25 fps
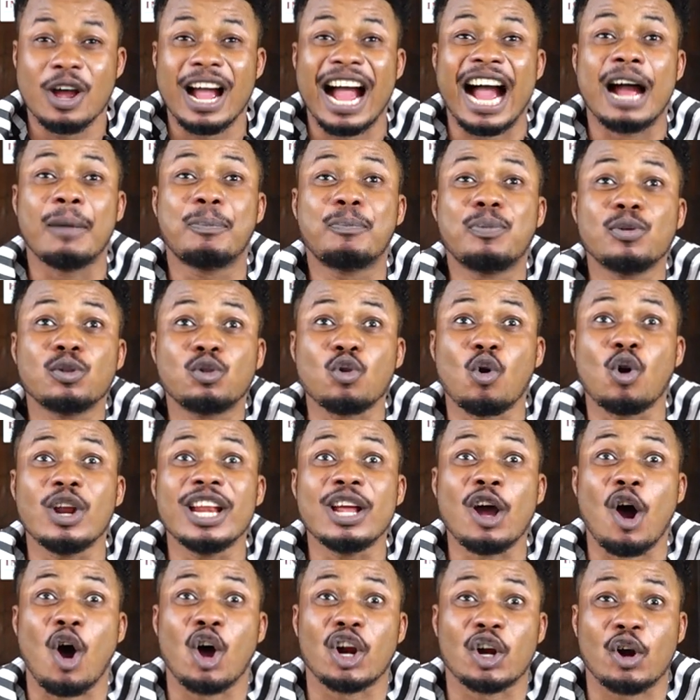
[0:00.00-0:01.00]
I put
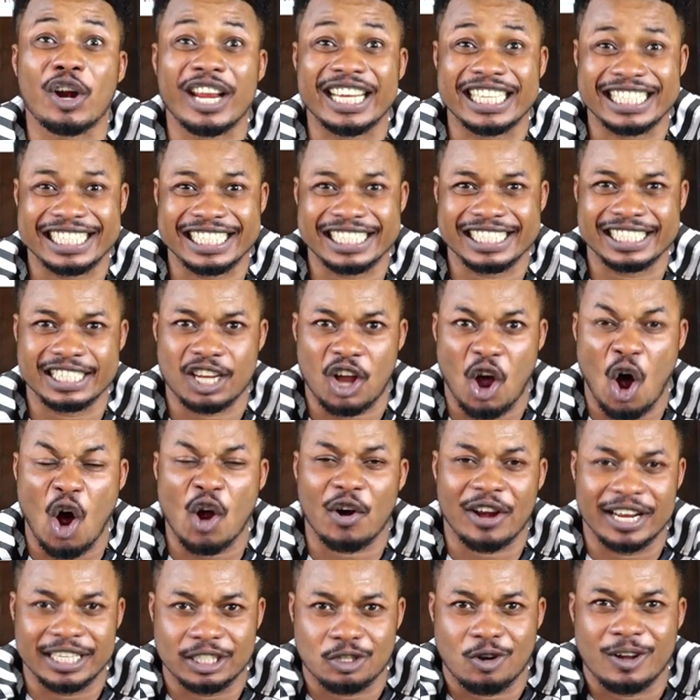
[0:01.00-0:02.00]
only orange
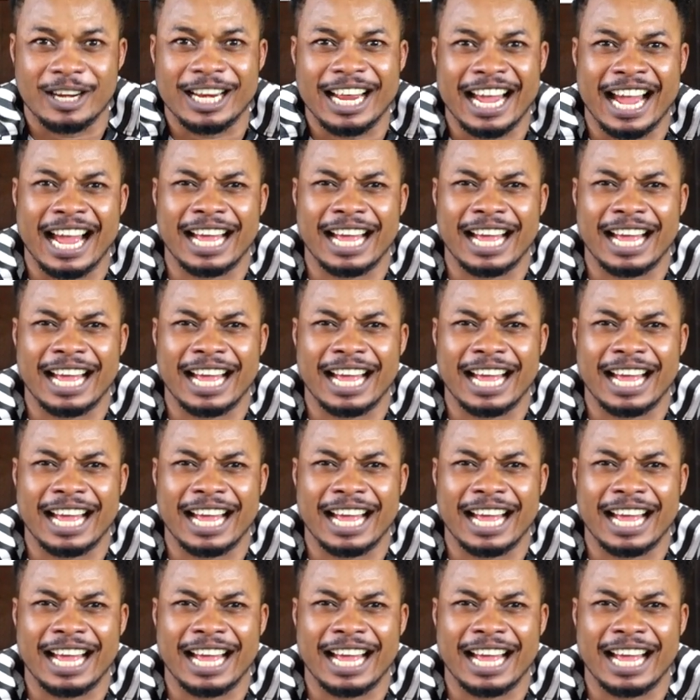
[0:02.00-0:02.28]
on the